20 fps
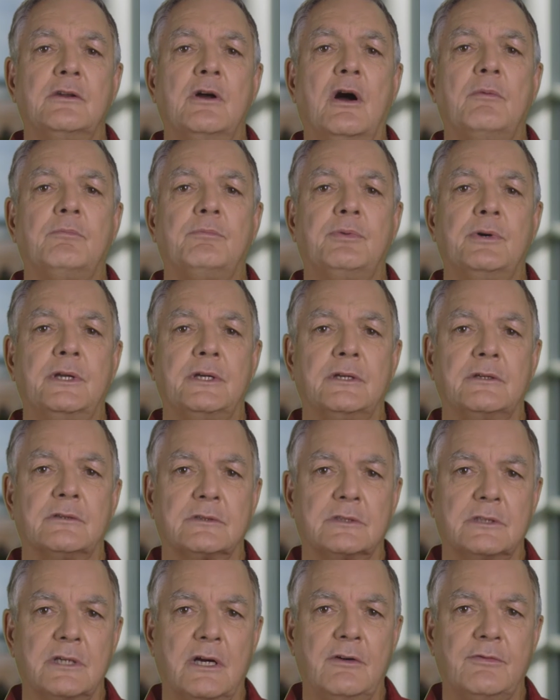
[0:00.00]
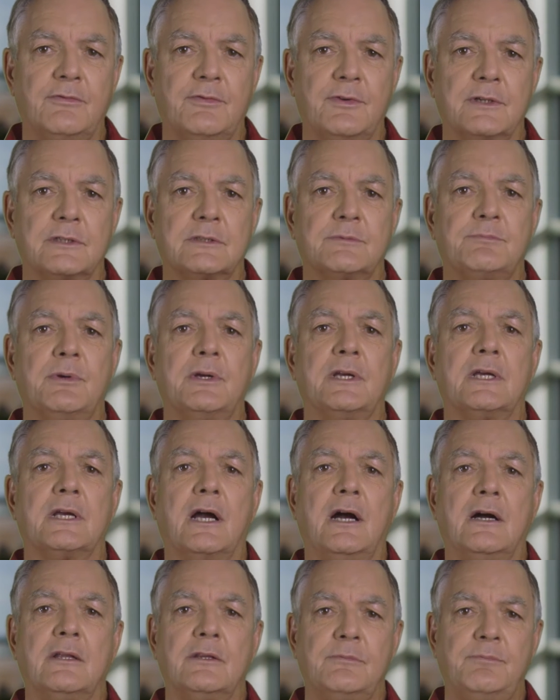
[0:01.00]
not putting yourself first, putting
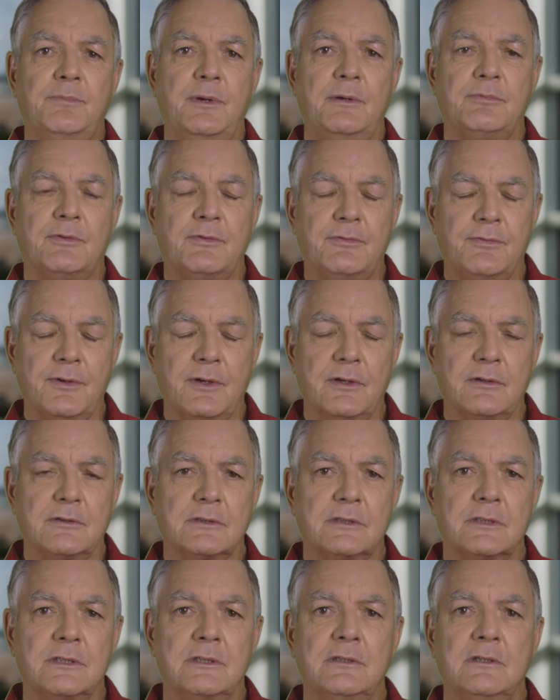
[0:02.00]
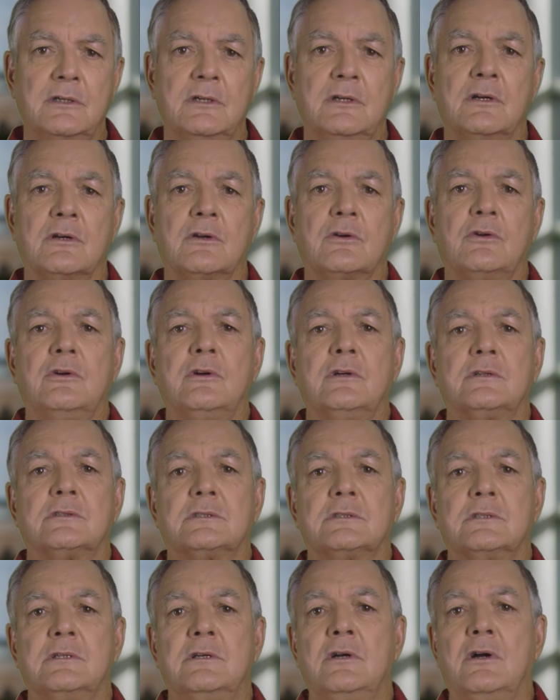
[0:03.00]
other people first. Of
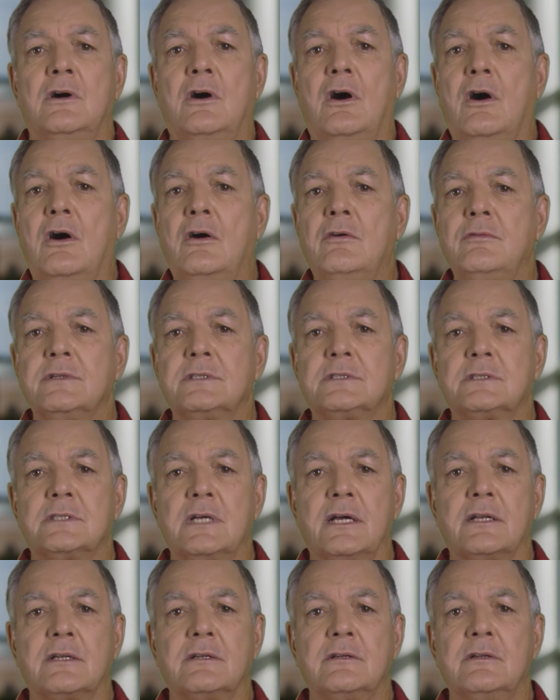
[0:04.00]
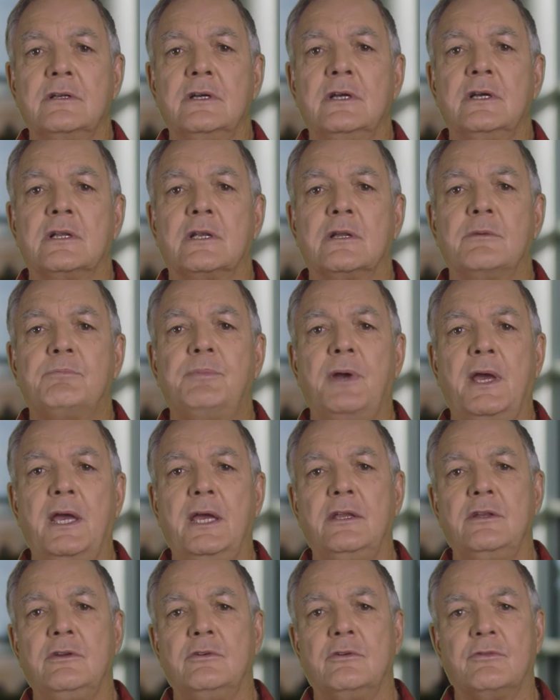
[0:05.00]
course, all of a sudden, the
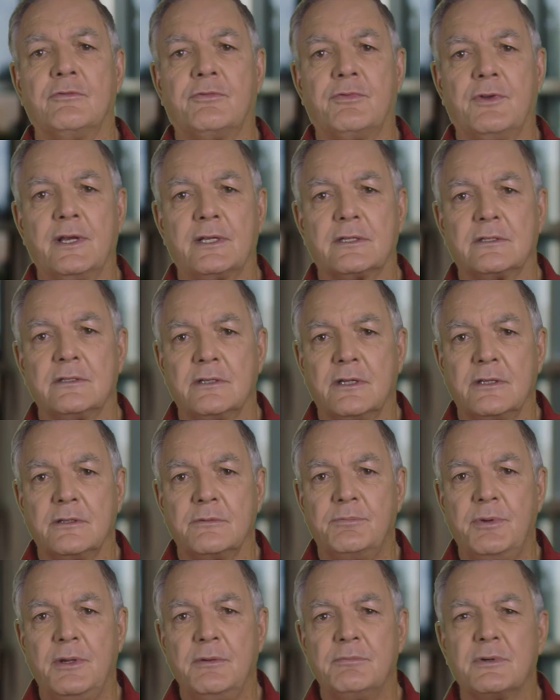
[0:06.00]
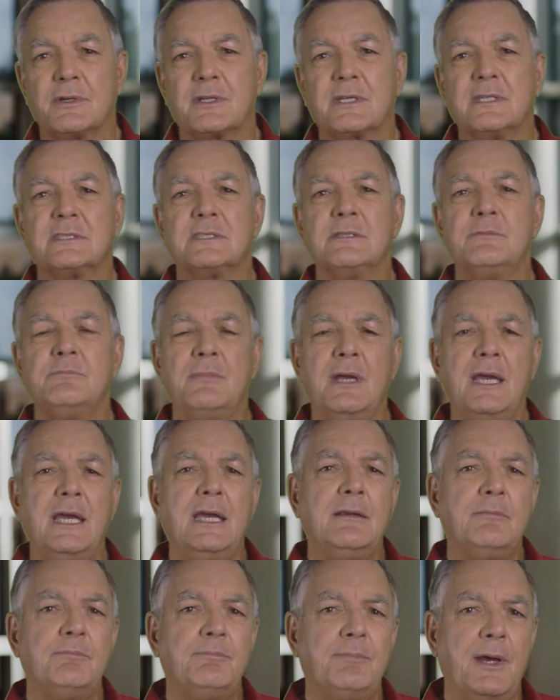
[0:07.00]
pain you inflict on other people, because the
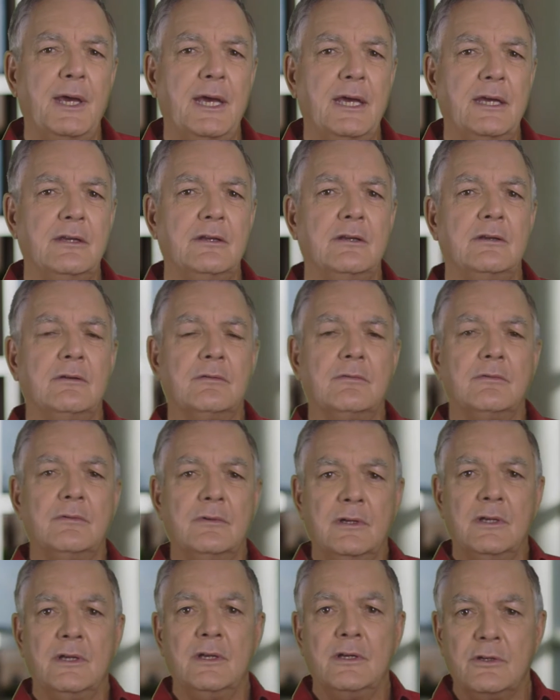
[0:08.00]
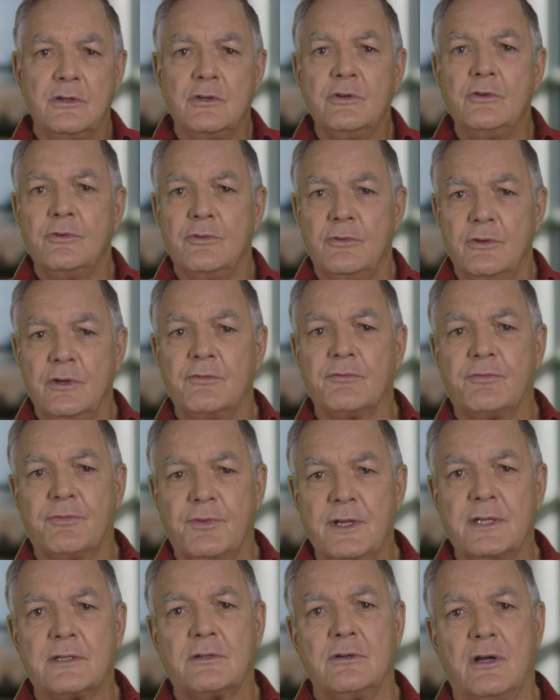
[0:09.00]
main pain you
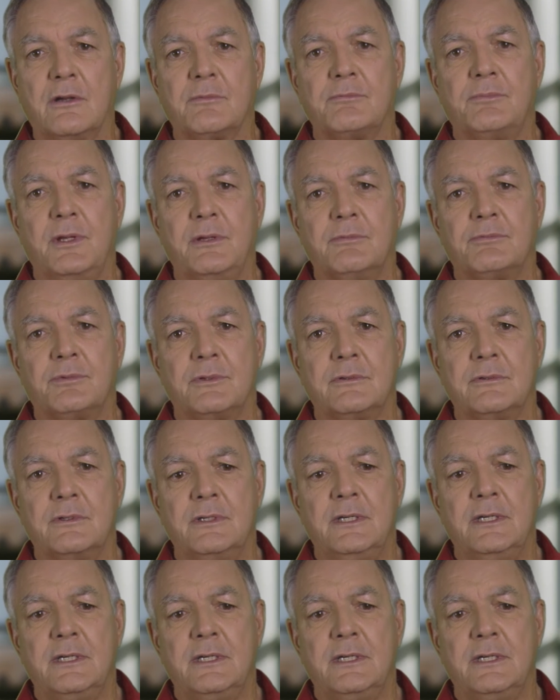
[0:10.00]
inflict on people